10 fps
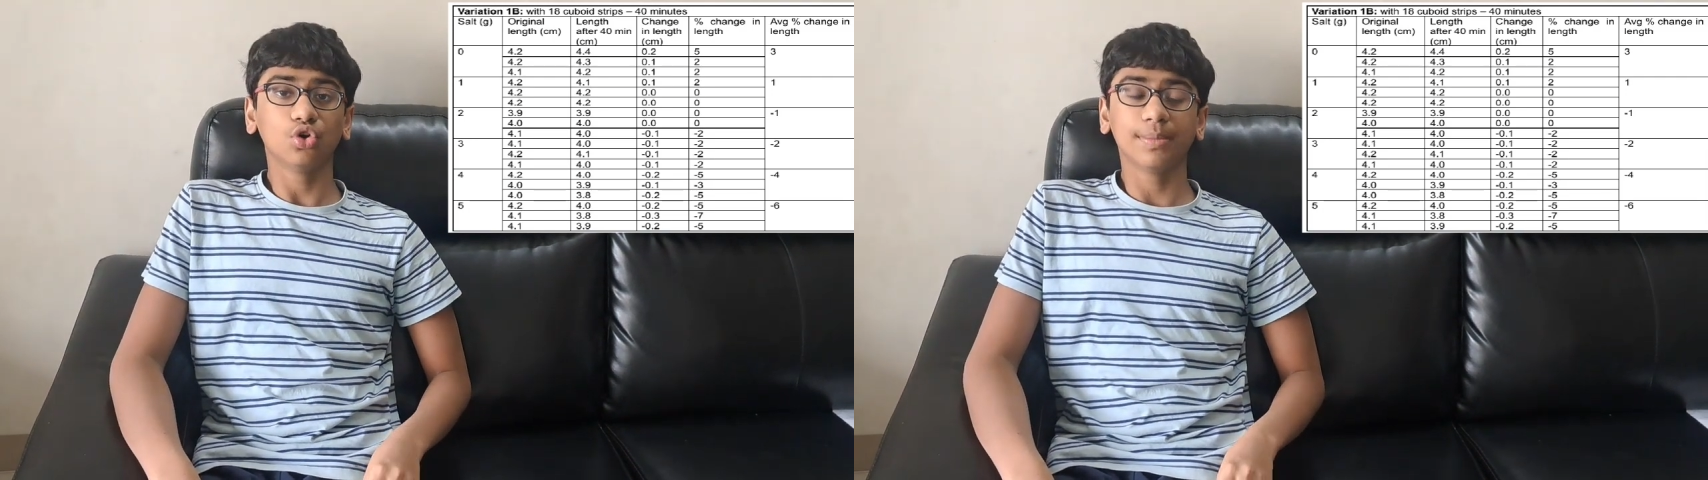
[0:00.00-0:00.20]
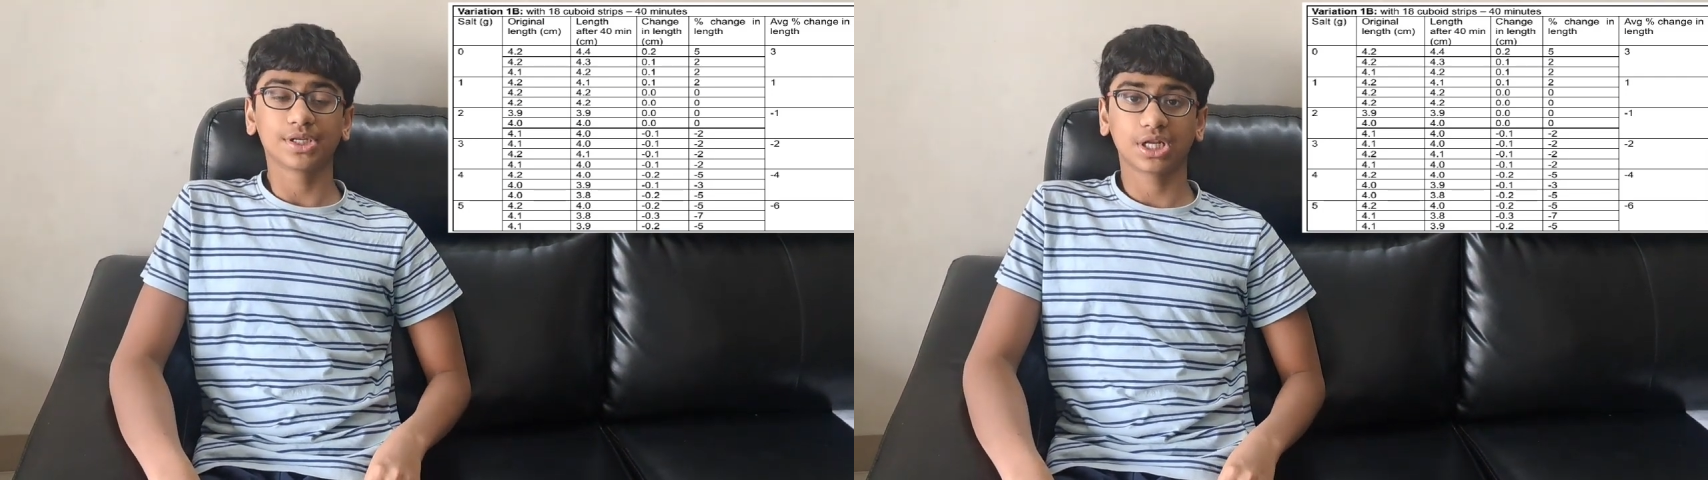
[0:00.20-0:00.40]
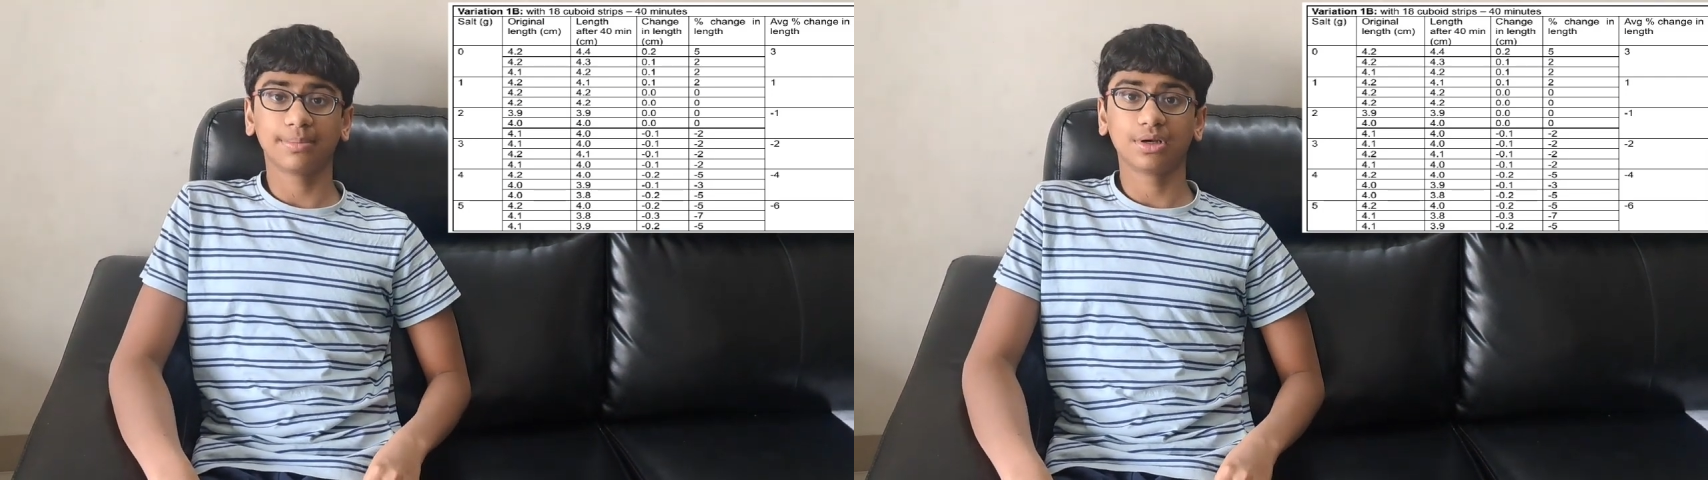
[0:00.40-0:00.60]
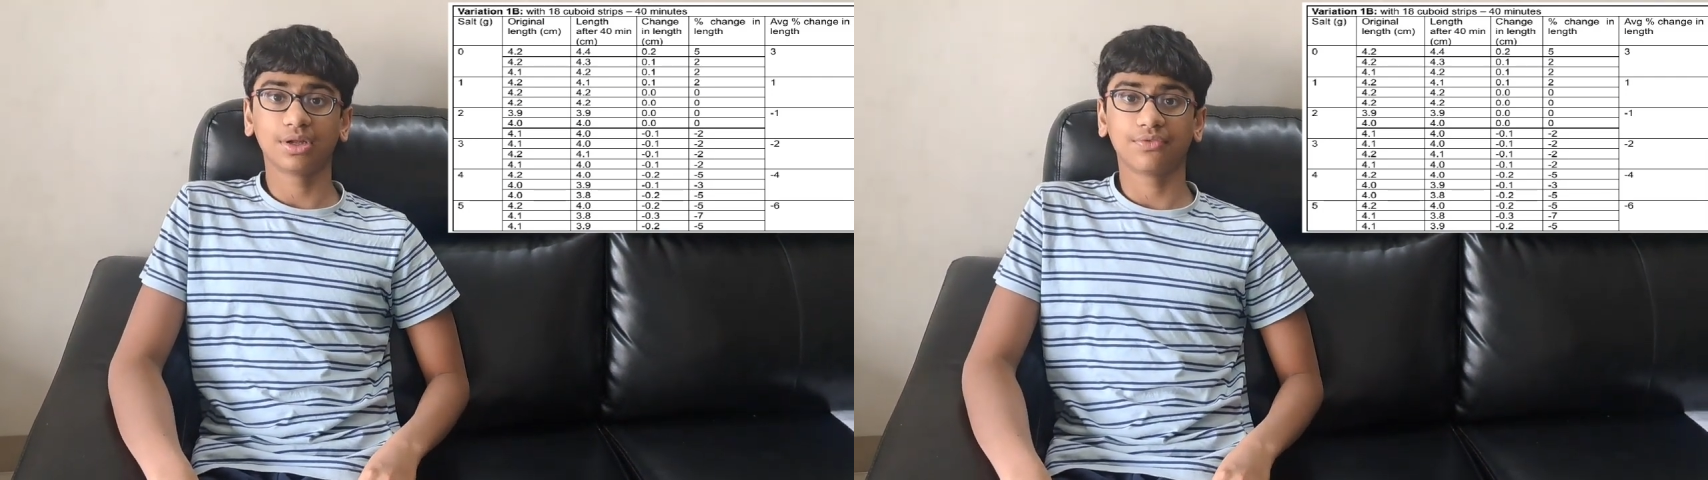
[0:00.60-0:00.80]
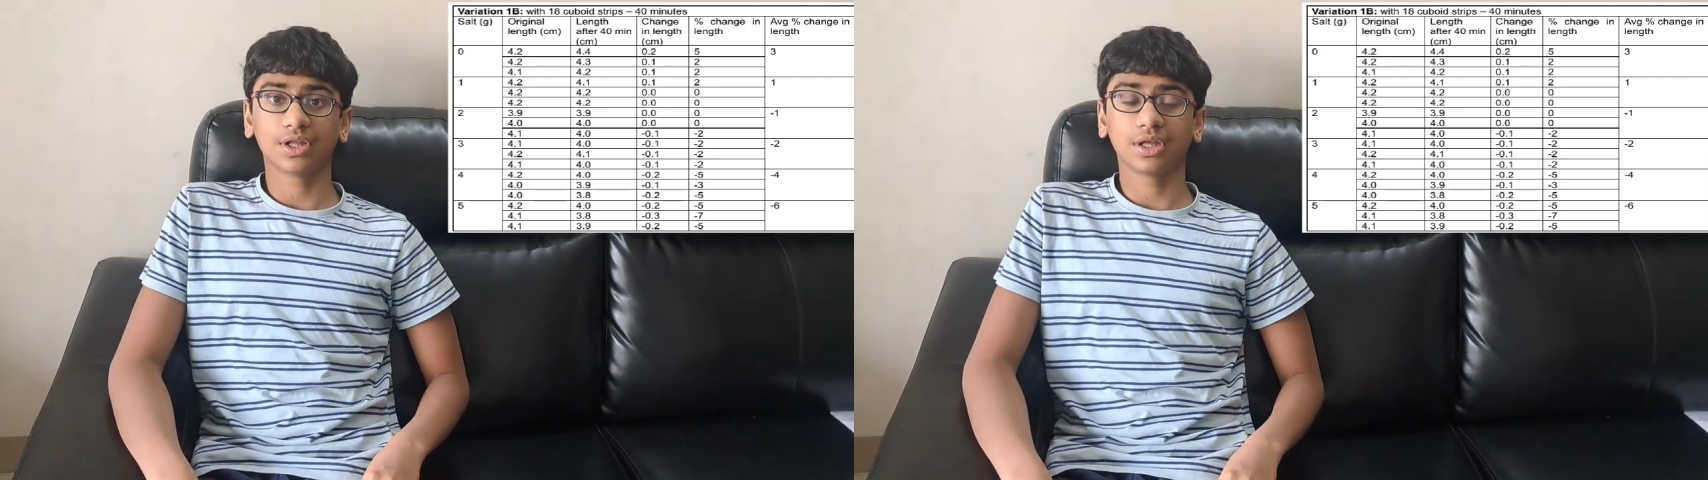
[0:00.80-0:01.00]
measurable
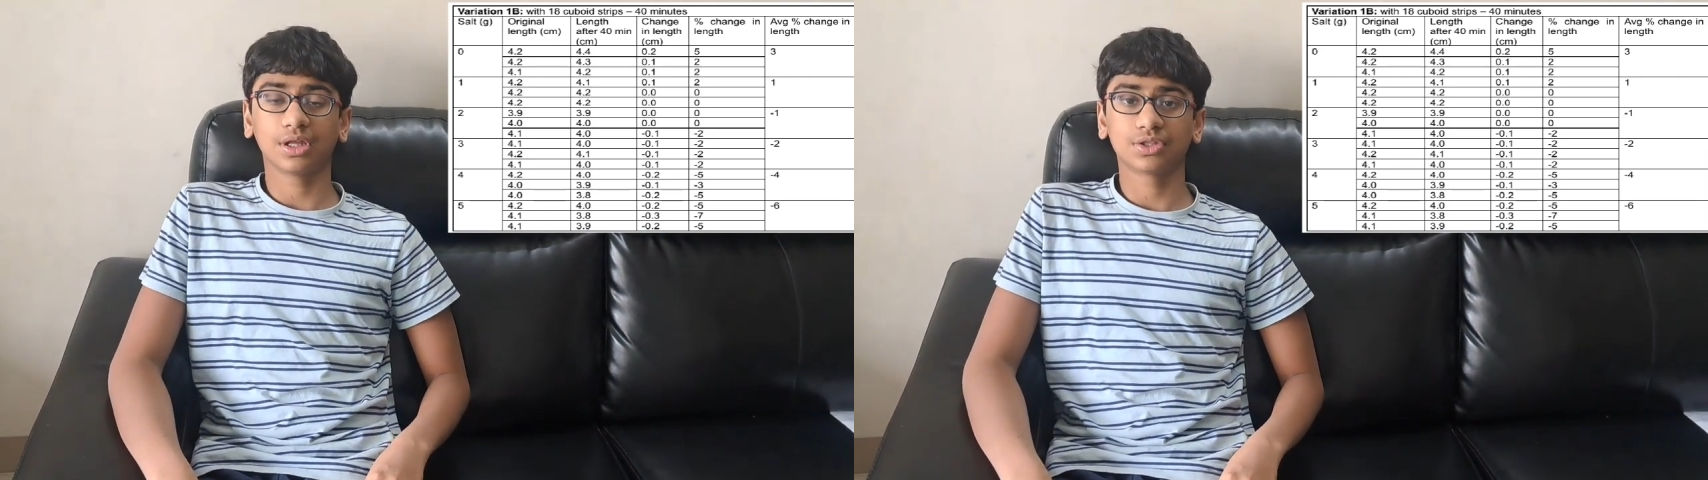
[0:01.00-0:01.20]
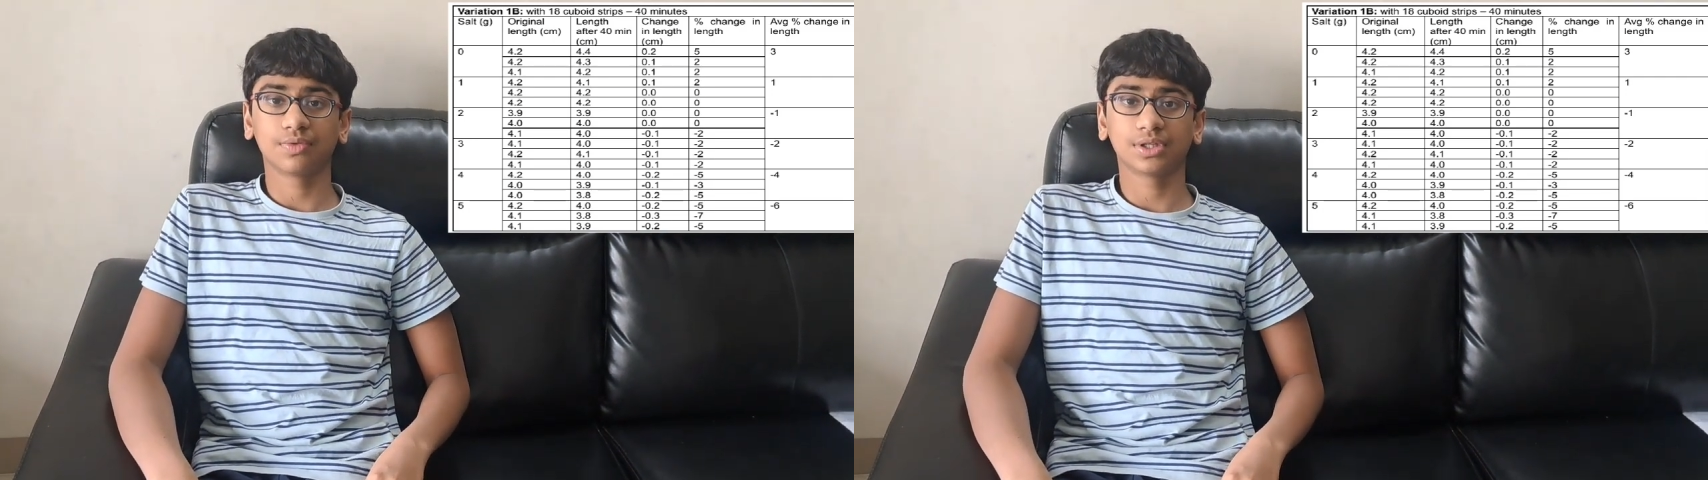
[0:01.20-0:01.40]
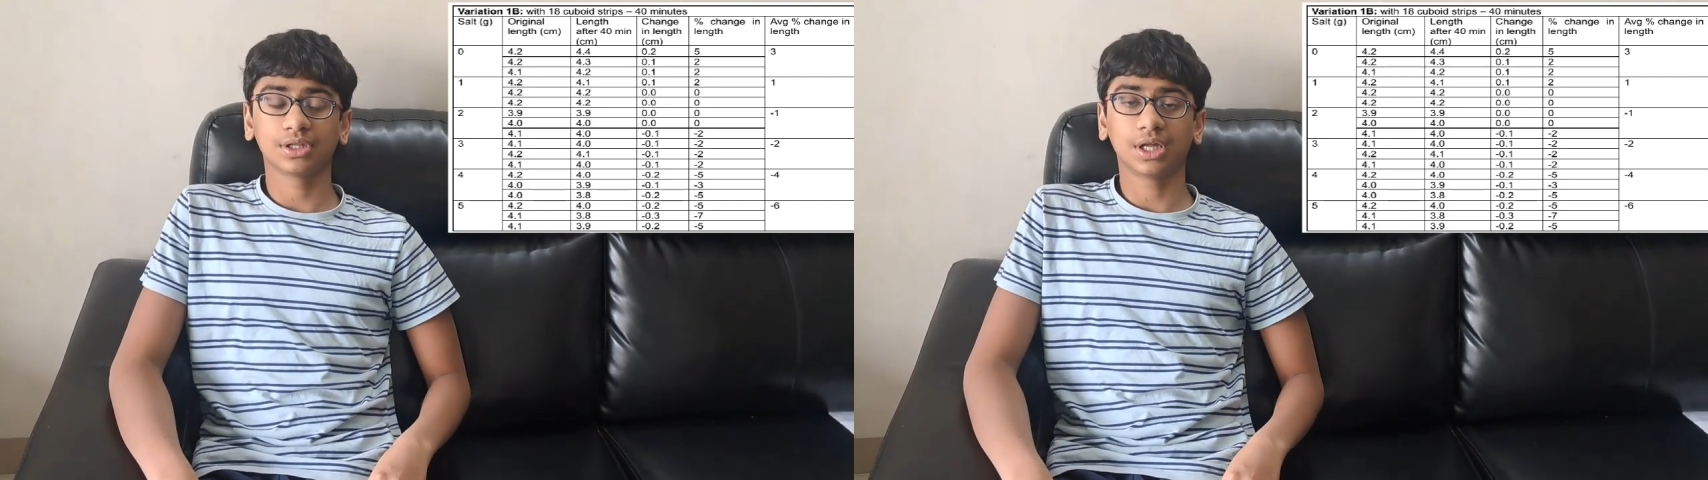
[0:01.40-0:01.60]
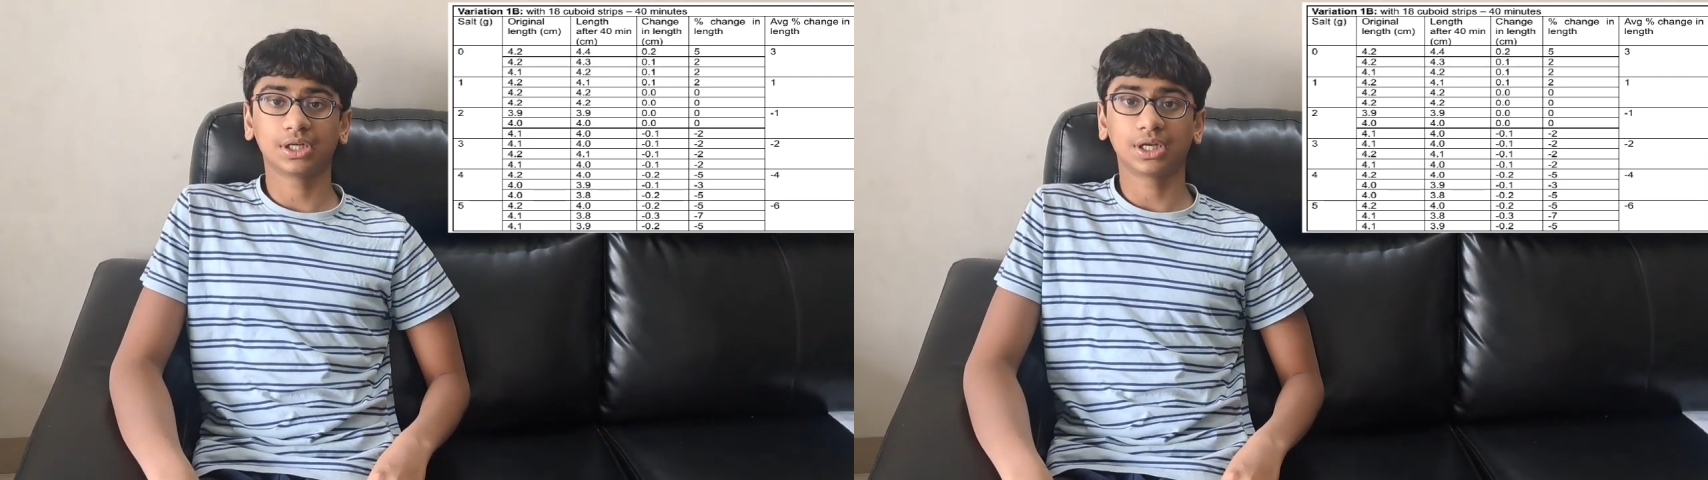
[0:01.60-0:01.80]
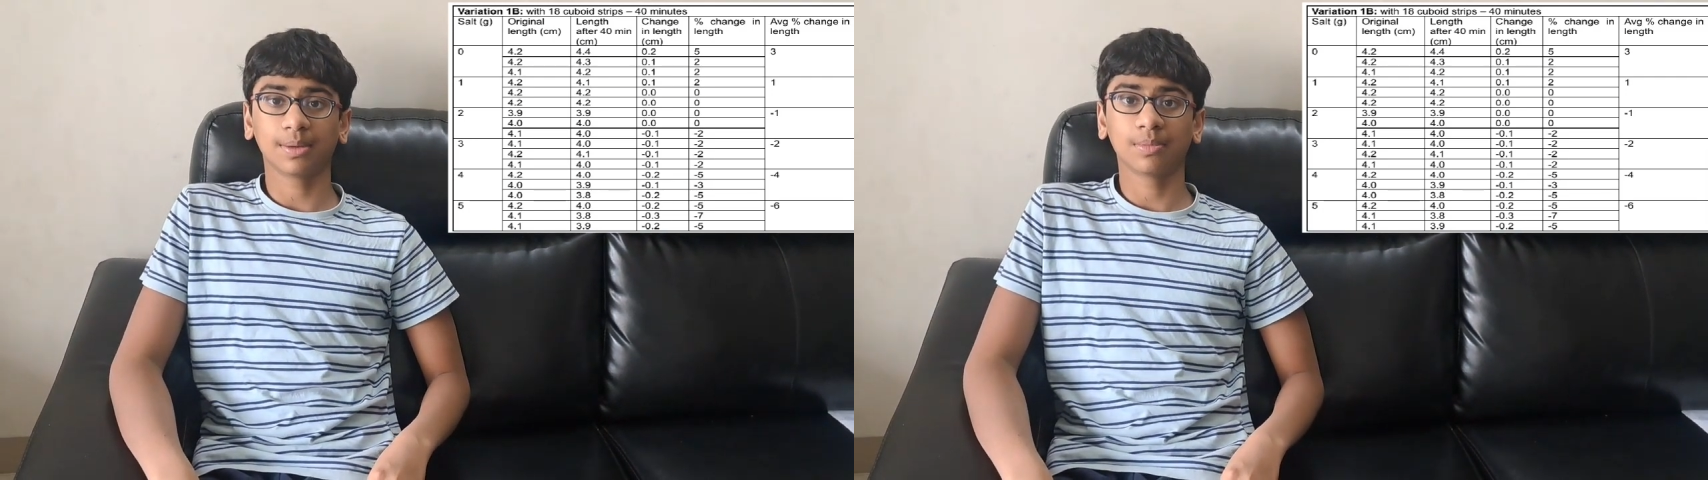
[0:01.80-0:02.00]
difference within
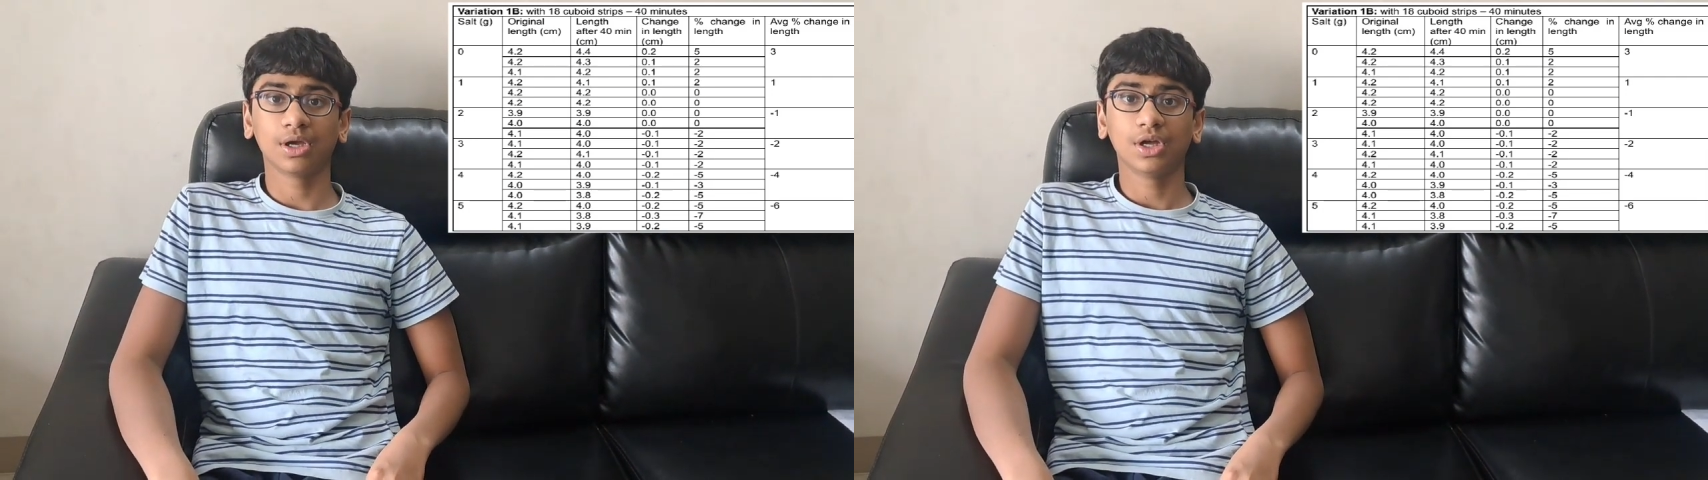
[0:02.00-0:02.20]
that time.